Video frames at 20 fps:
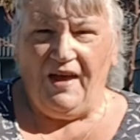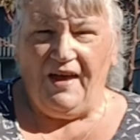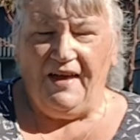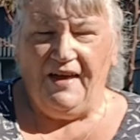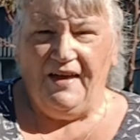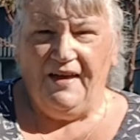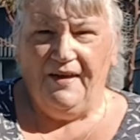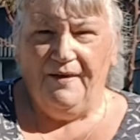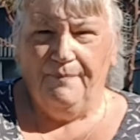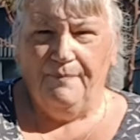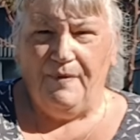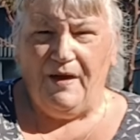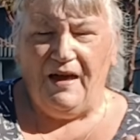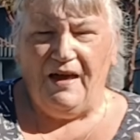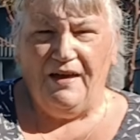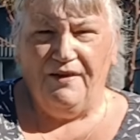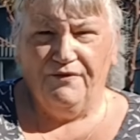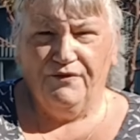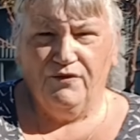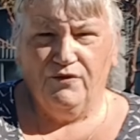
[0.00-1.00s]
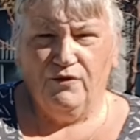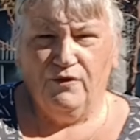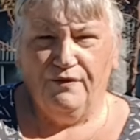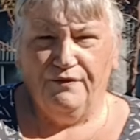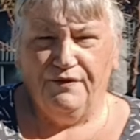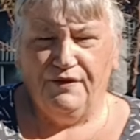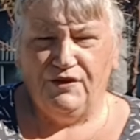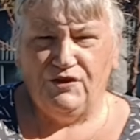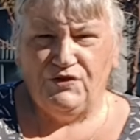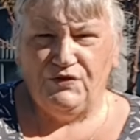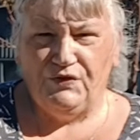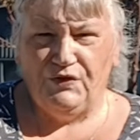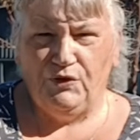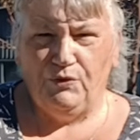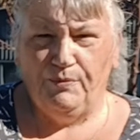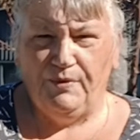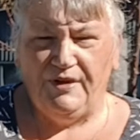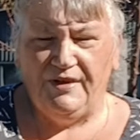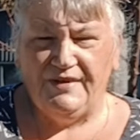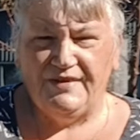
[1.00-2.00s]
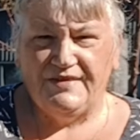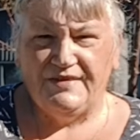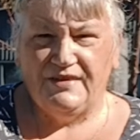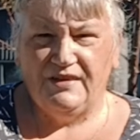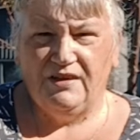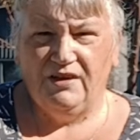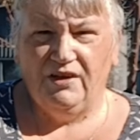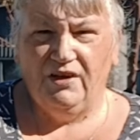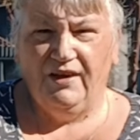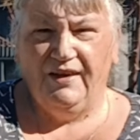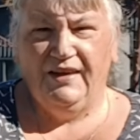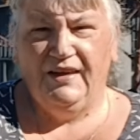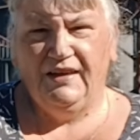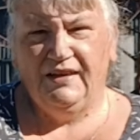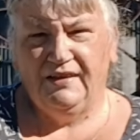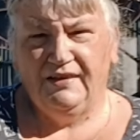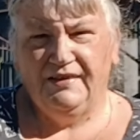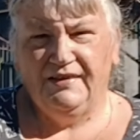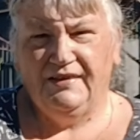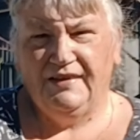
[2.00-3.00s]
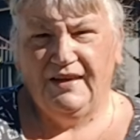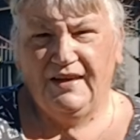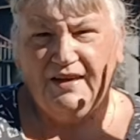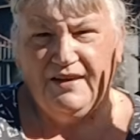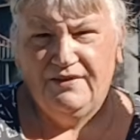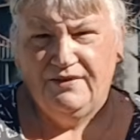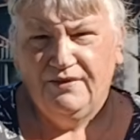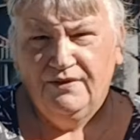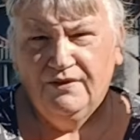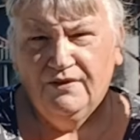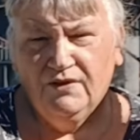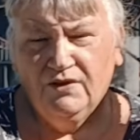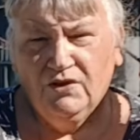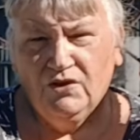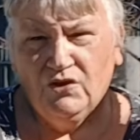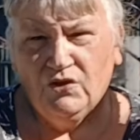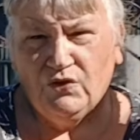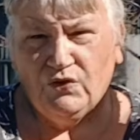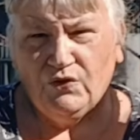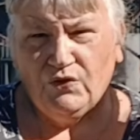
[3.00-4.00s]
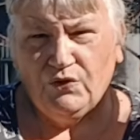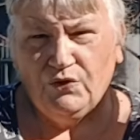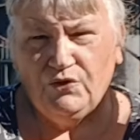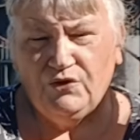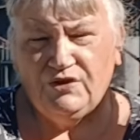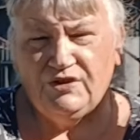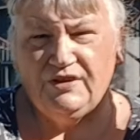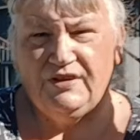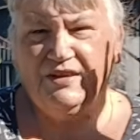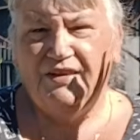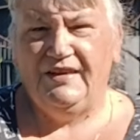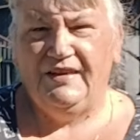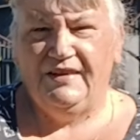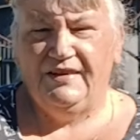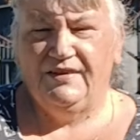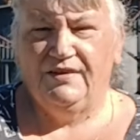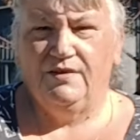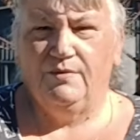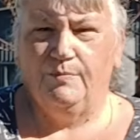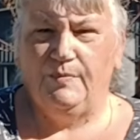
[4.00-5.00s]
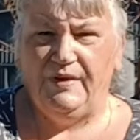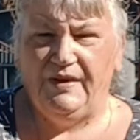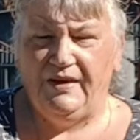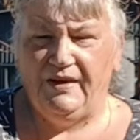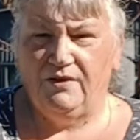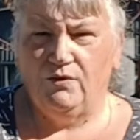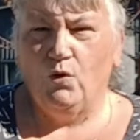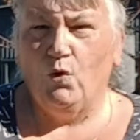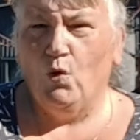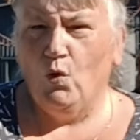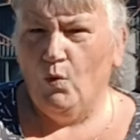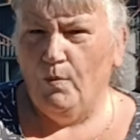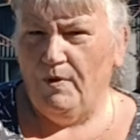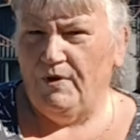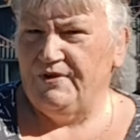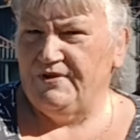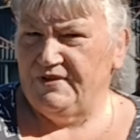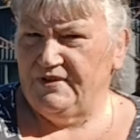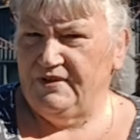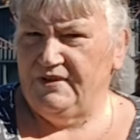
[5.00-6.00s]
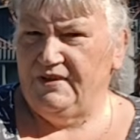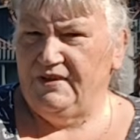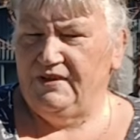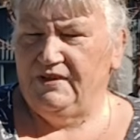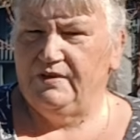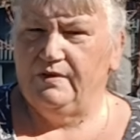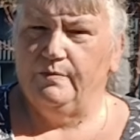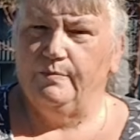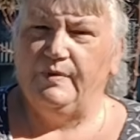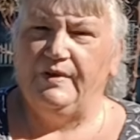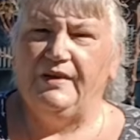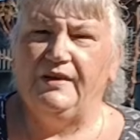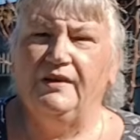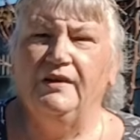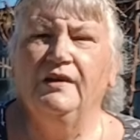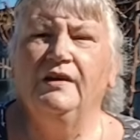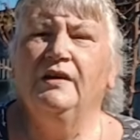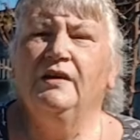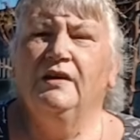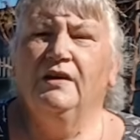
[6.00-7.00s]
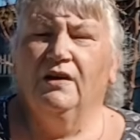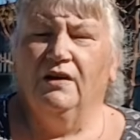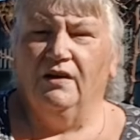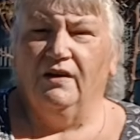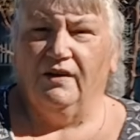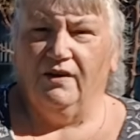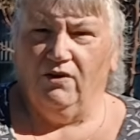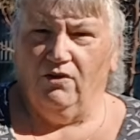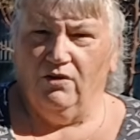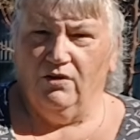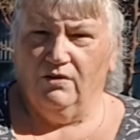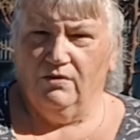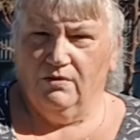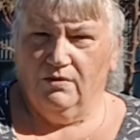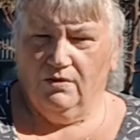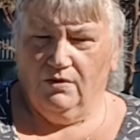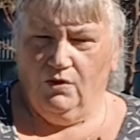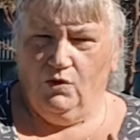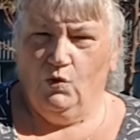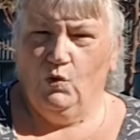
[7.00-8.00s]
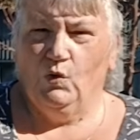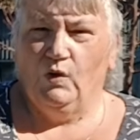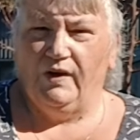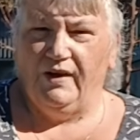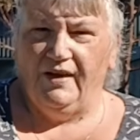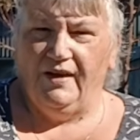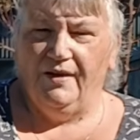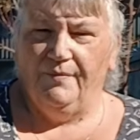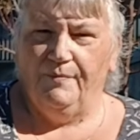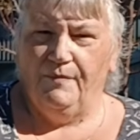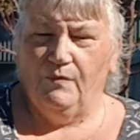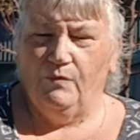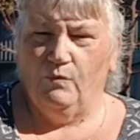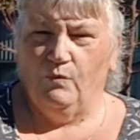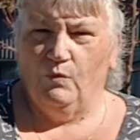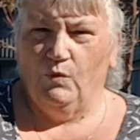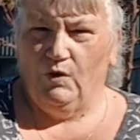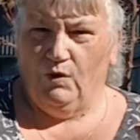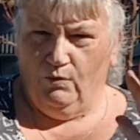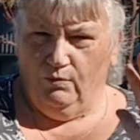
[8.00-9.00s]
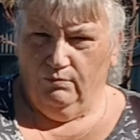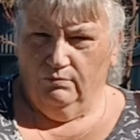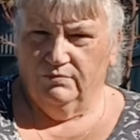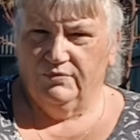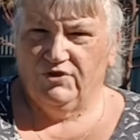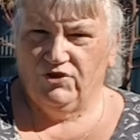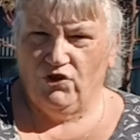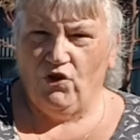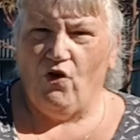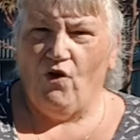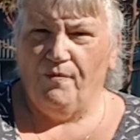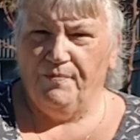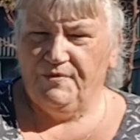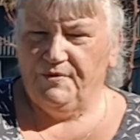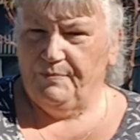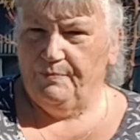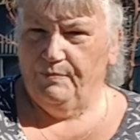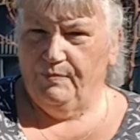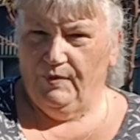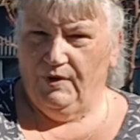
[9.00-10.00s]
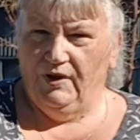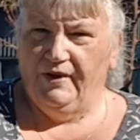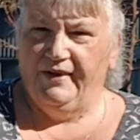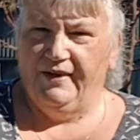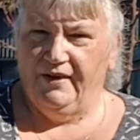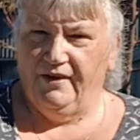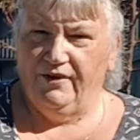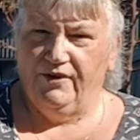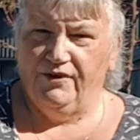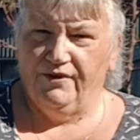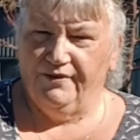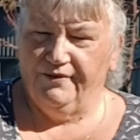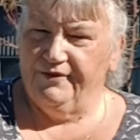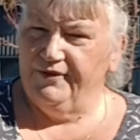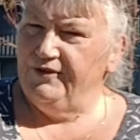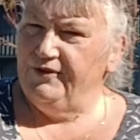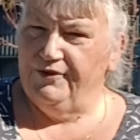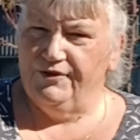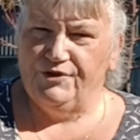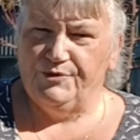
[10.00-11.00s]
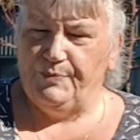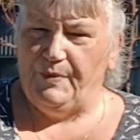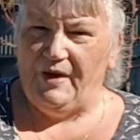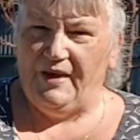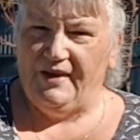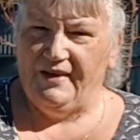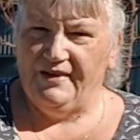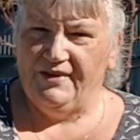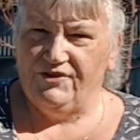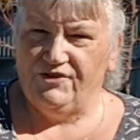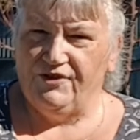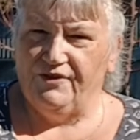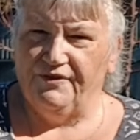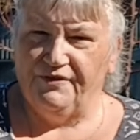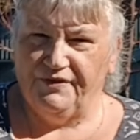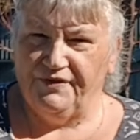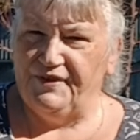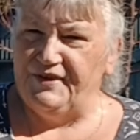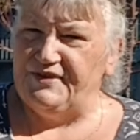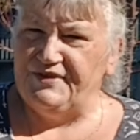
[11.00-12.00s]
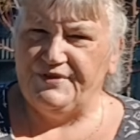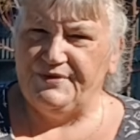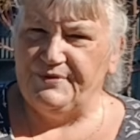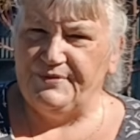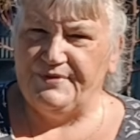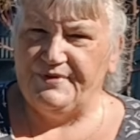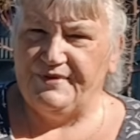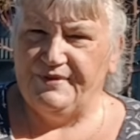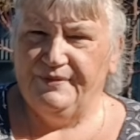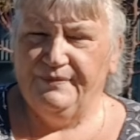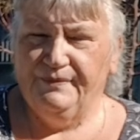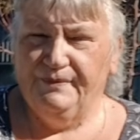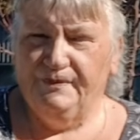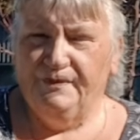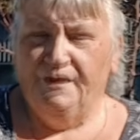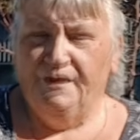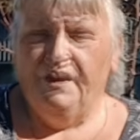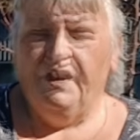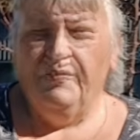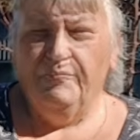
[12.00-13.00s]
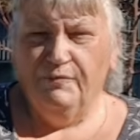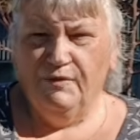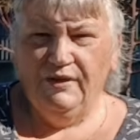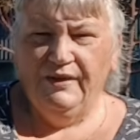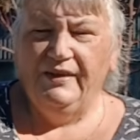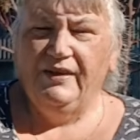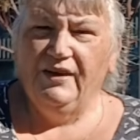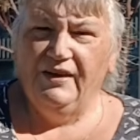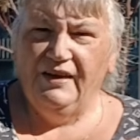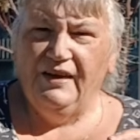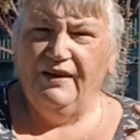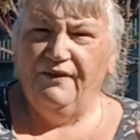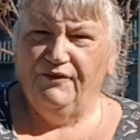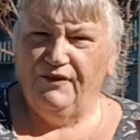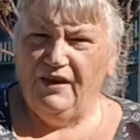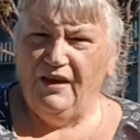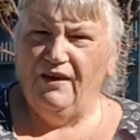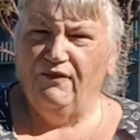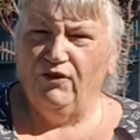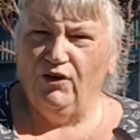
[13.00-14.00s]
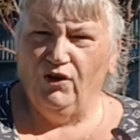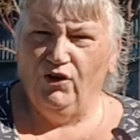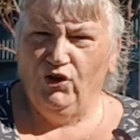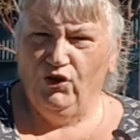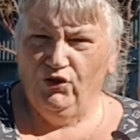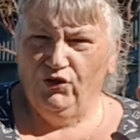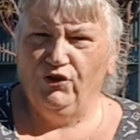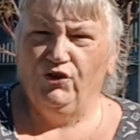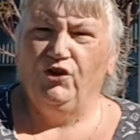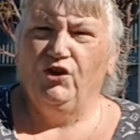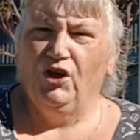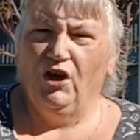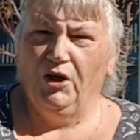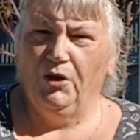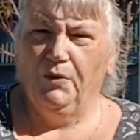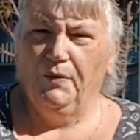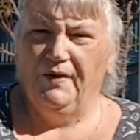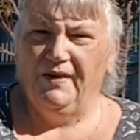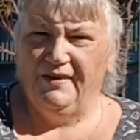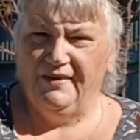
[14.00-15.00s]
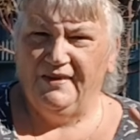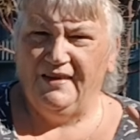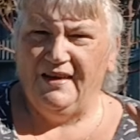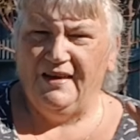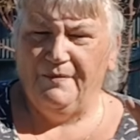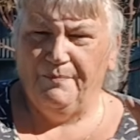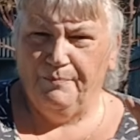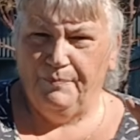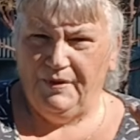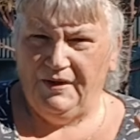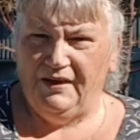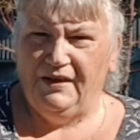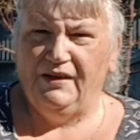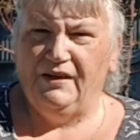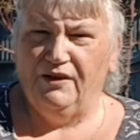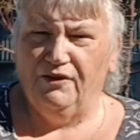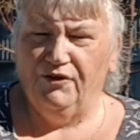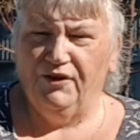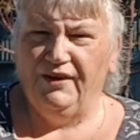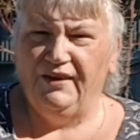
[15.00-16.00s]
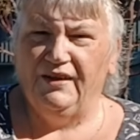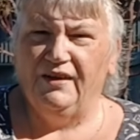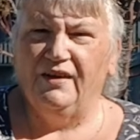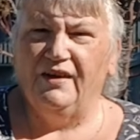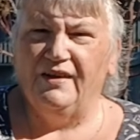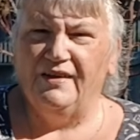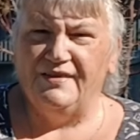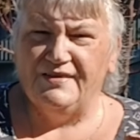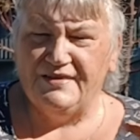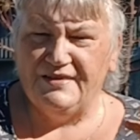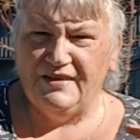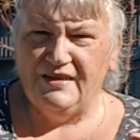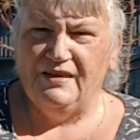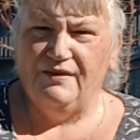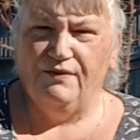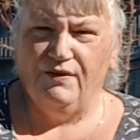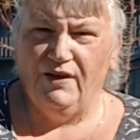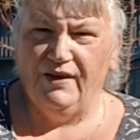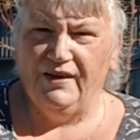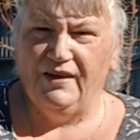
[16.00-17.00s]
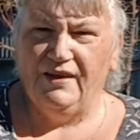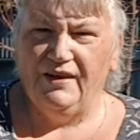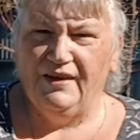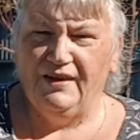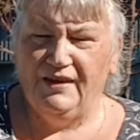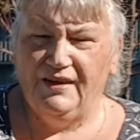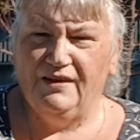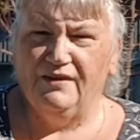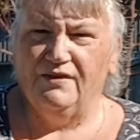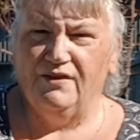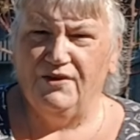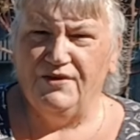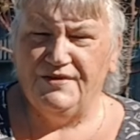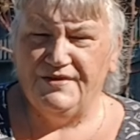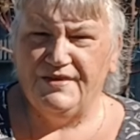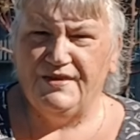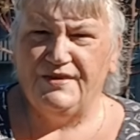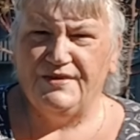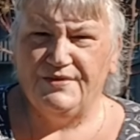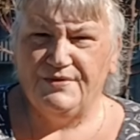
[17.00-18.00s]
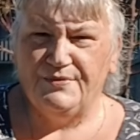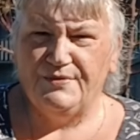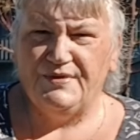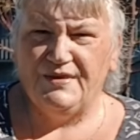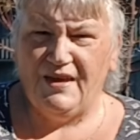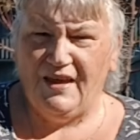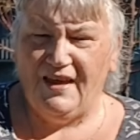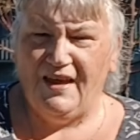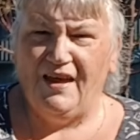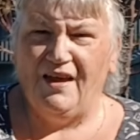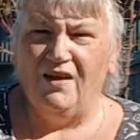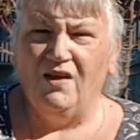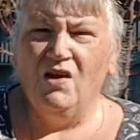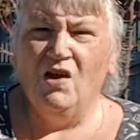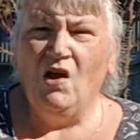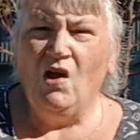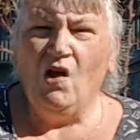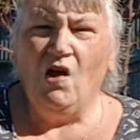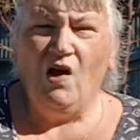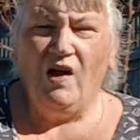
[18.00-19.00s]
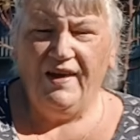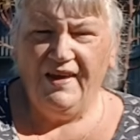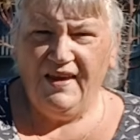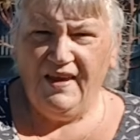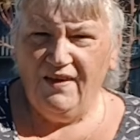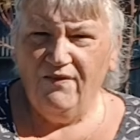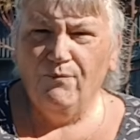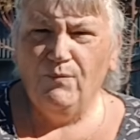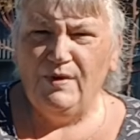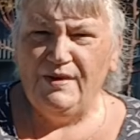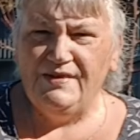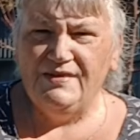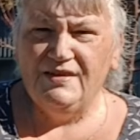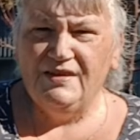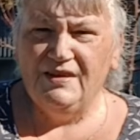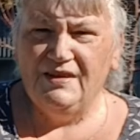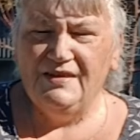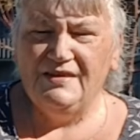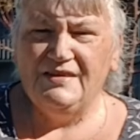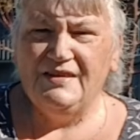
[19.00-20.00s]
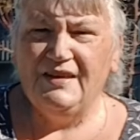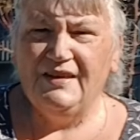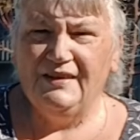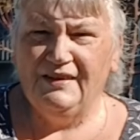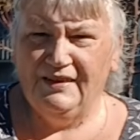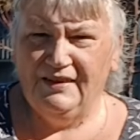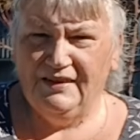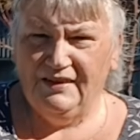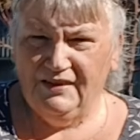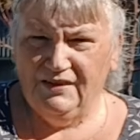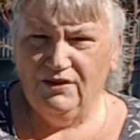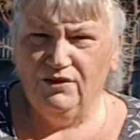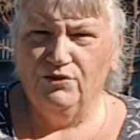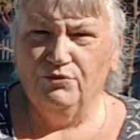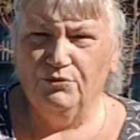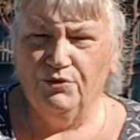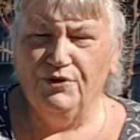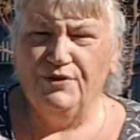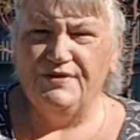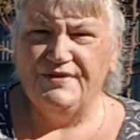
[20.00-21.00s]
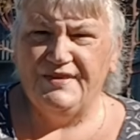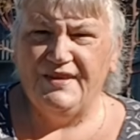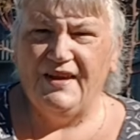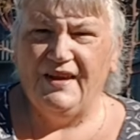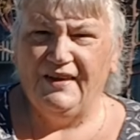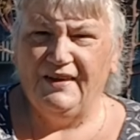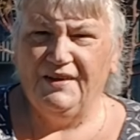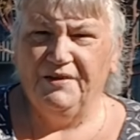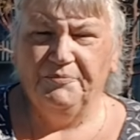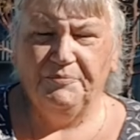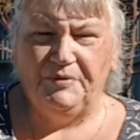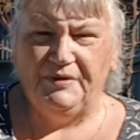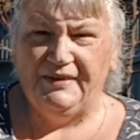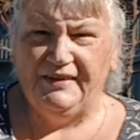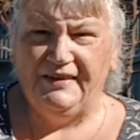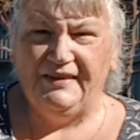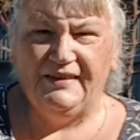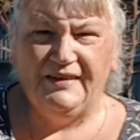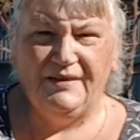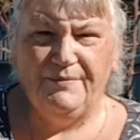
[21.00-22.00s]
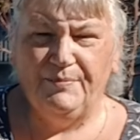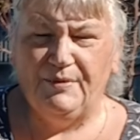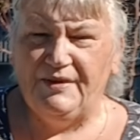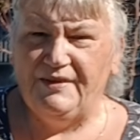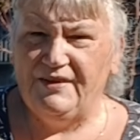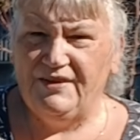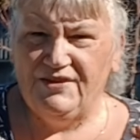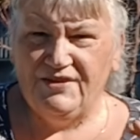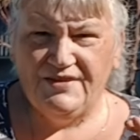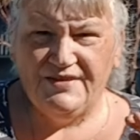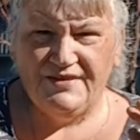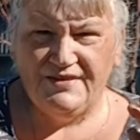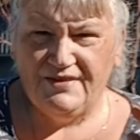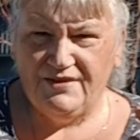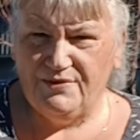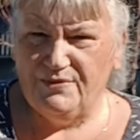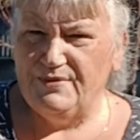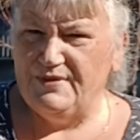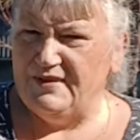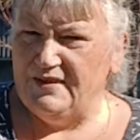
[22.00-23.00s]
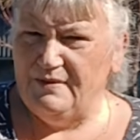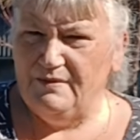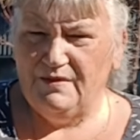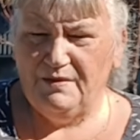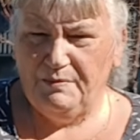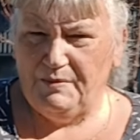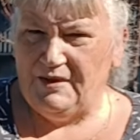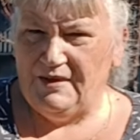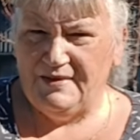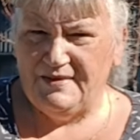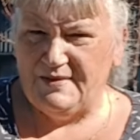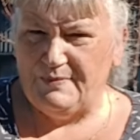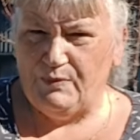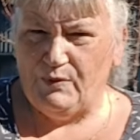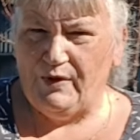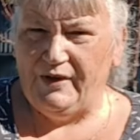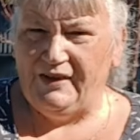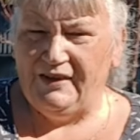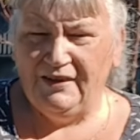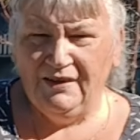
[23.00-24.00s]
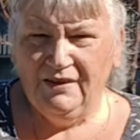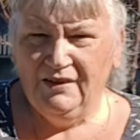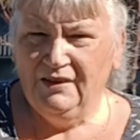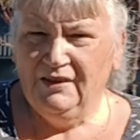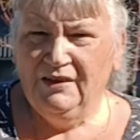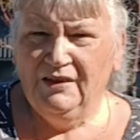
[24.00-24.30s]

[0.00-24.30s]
After I finished filming yesterday, I headed down through to the end of the bed, almost to the end of the bed. I got caught up, well, stopped by a huge patch of thistles. I'm really going to have a good go at that bed area and see if I can get those thistles out. I have been digging down and getting the roots out completely, but they just still seem to be spreading,